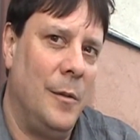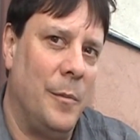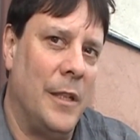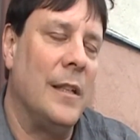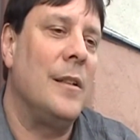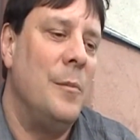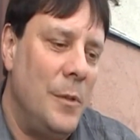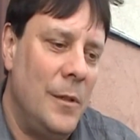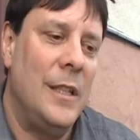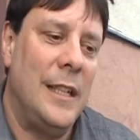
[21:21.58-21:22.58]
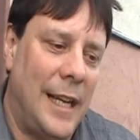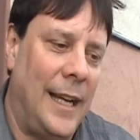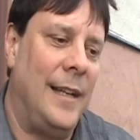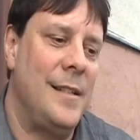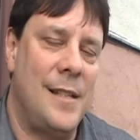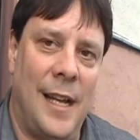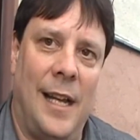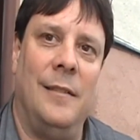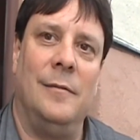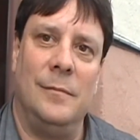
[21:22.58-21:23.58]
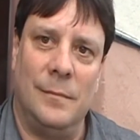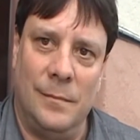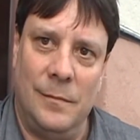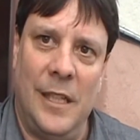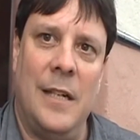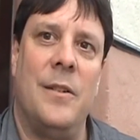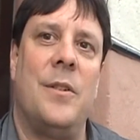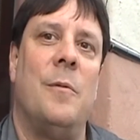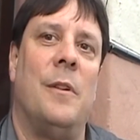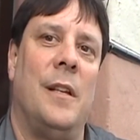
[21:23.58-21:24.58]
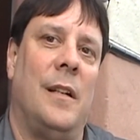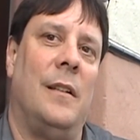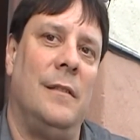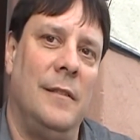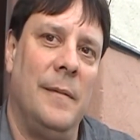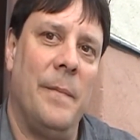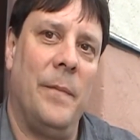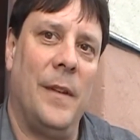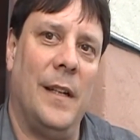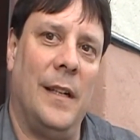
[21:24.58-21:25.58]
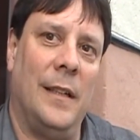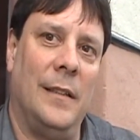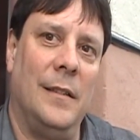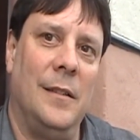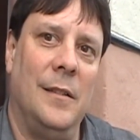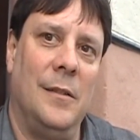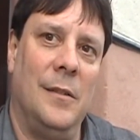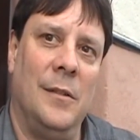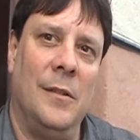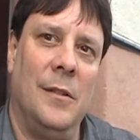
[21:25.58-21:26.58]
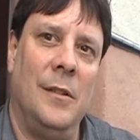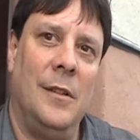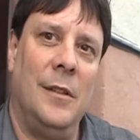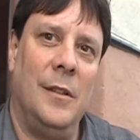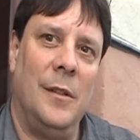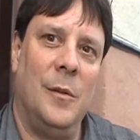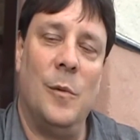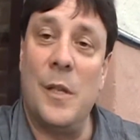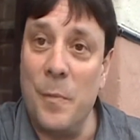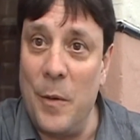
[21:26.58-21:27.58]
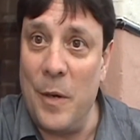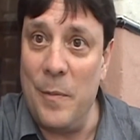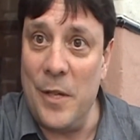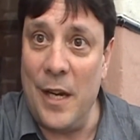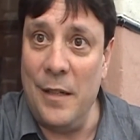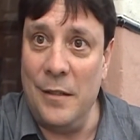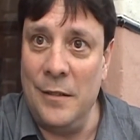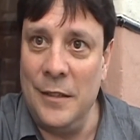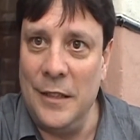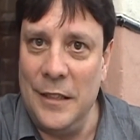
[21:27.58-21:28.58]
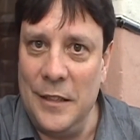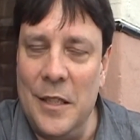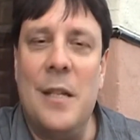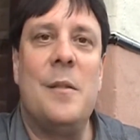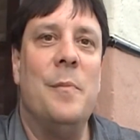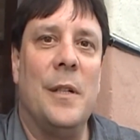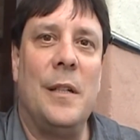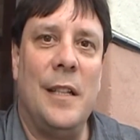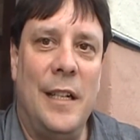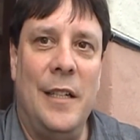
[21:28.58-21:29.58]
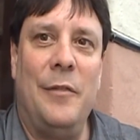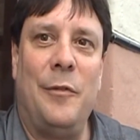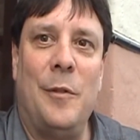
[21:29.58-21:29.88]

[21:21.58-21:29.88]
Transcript: but the community has that energy within it. What's your, what's your website? Where's my website? It's MacLeay